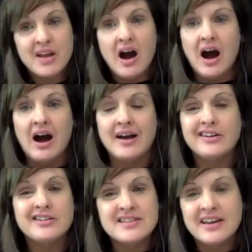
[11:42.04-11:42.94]
I'm going to
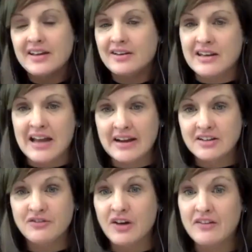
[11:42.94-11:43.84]
say that 95%
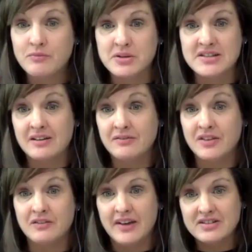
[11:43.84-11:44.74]
of the
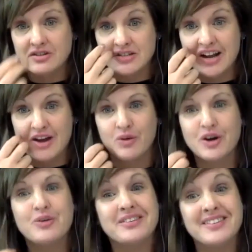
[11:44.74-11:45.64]
investors that I work
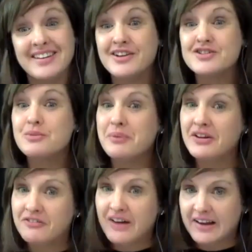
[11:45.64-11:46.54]
with, and here's a big
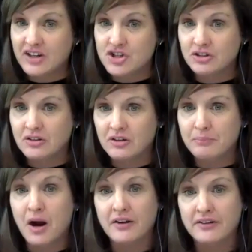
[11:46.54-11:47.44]
financial
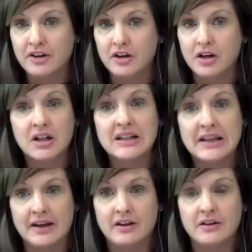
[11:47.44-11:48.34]
partner click,
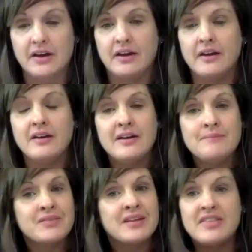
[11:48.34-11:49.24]
okay?
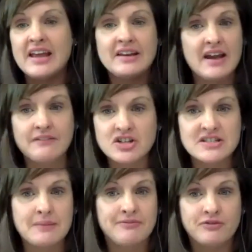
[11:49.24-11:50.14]
They never step
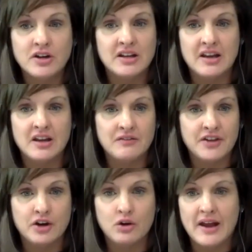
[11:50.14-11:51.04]
foot in any of their
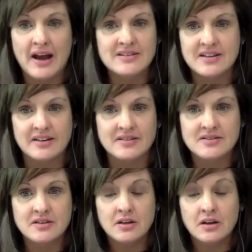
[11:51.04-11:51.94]
own assets.
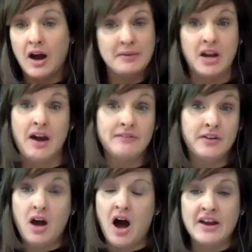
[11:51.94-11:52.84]
Mm-hmm. I mean,
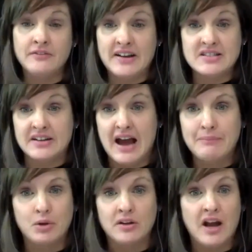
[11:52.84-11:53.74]
I invest in
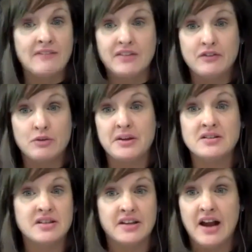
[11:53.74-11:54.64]
Apple, and I've never been
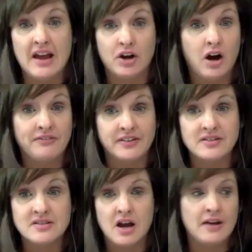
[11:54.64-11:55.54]
to their head
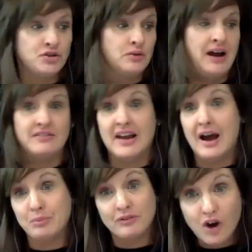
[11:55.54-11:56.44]
office. I do have an
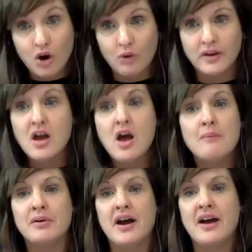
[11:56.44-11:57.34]
Apple phone,
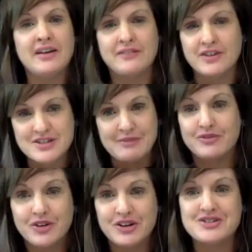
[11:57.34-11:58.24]
but I've never
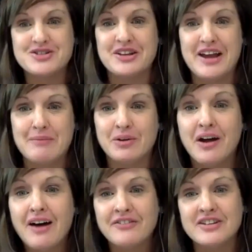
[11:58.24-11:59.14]
stepped foot into the Apple
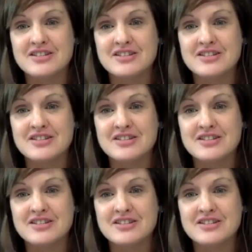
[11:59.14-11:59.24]
office.